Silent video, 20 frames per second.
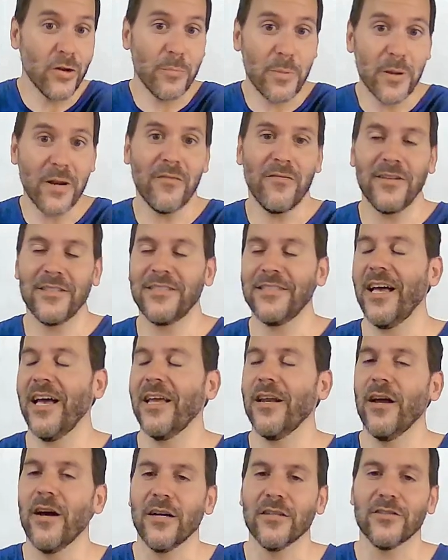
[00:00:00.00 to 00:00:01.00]
bit of a side
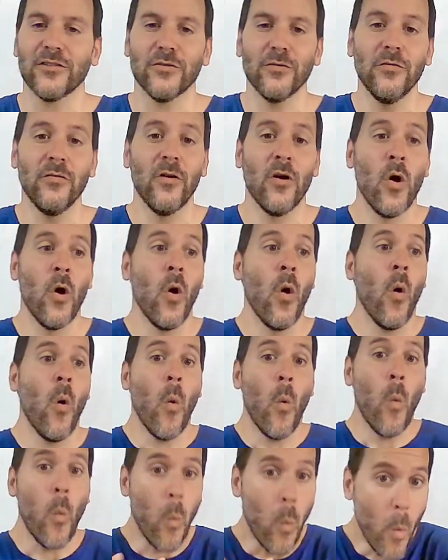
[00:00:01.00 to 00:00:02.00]
hustle,
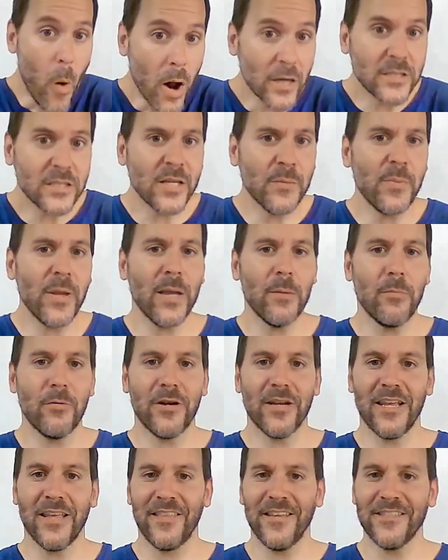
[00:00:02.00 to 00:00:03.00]
wants to be able to
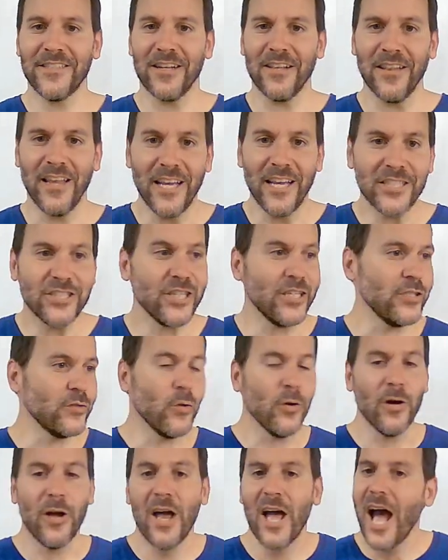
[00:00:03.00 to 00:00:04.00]
get these collections,
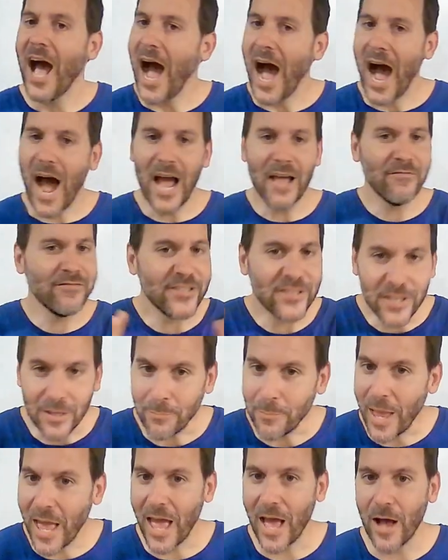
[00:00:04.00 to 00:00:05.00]
well, I've
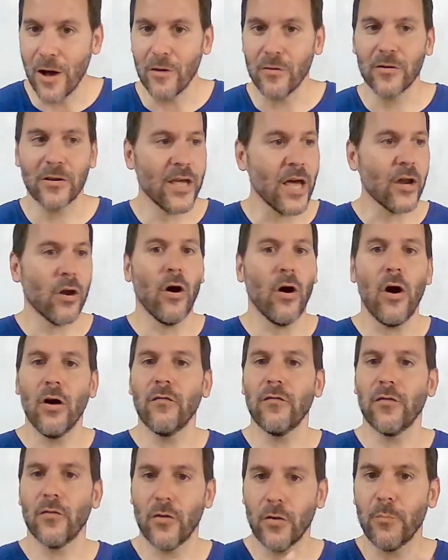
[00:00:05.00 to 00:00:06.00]
somehow got to
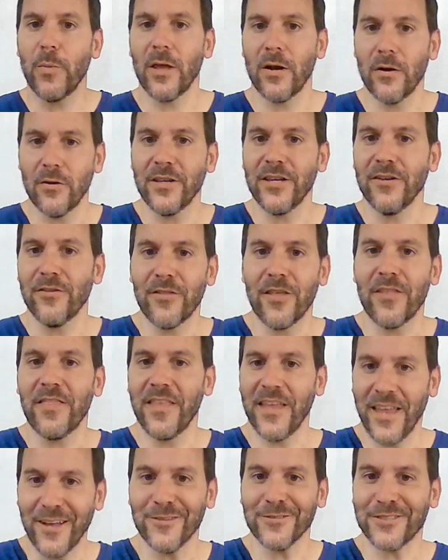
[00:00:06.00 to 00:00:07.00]
offer a better deal than the
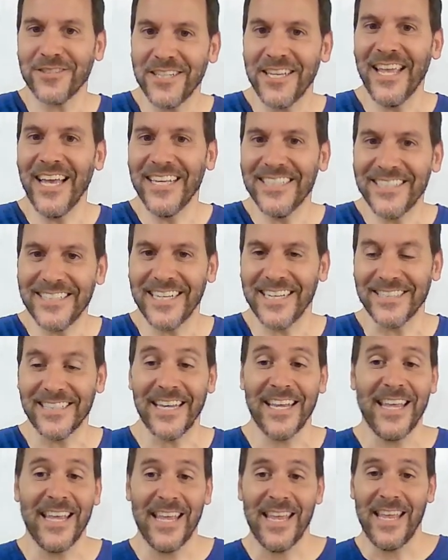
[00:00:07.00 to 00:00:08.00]
LCS is.
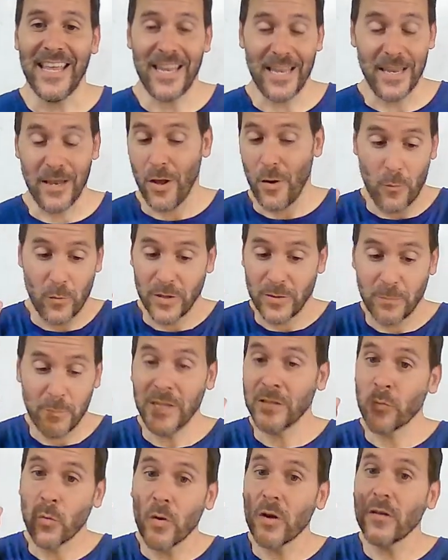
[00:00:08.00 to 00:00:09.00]
It means
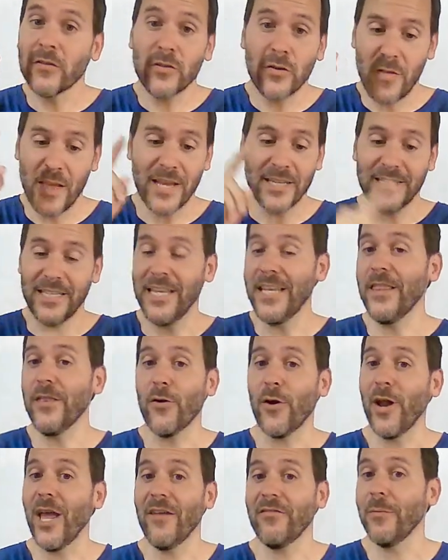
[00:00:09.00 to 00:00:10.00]
one of two things. Either
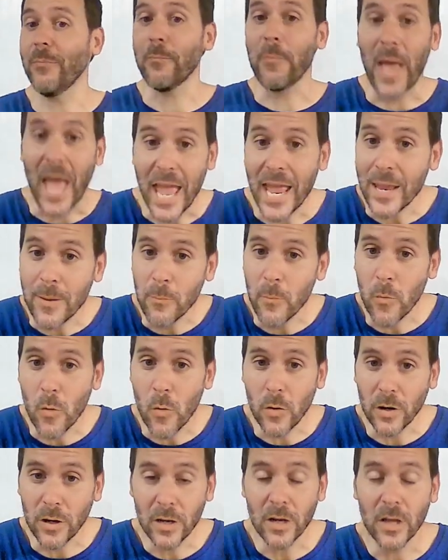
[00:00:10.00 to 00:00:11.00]
I have to pay
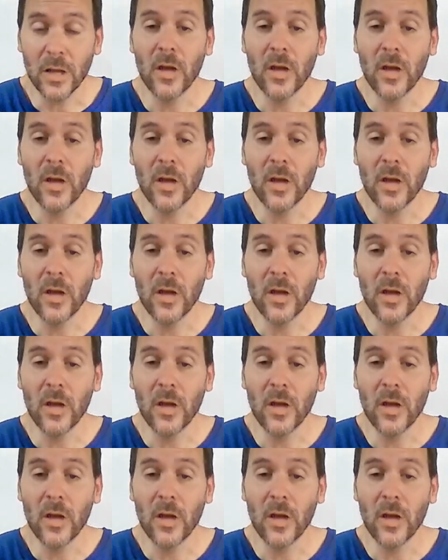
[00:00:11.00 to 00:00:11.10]
more